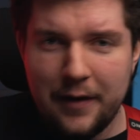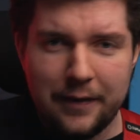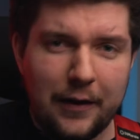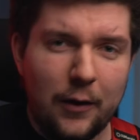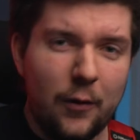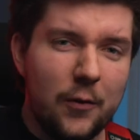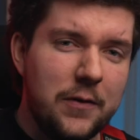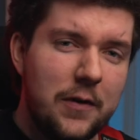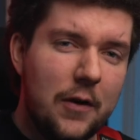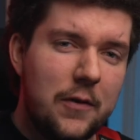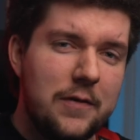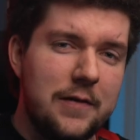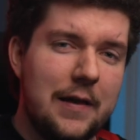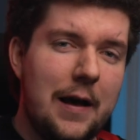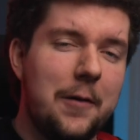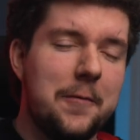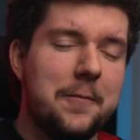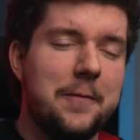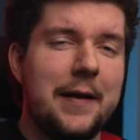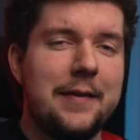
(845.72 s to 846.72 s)
they also
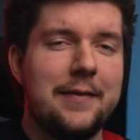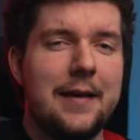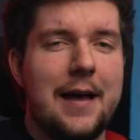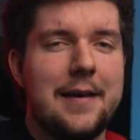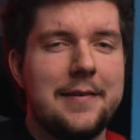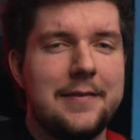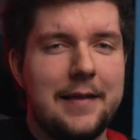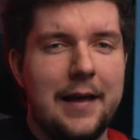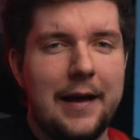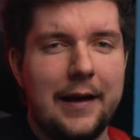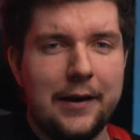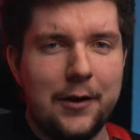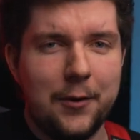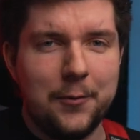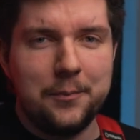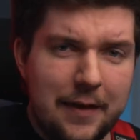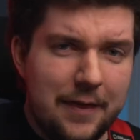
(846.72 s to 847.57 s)
sound fantastic.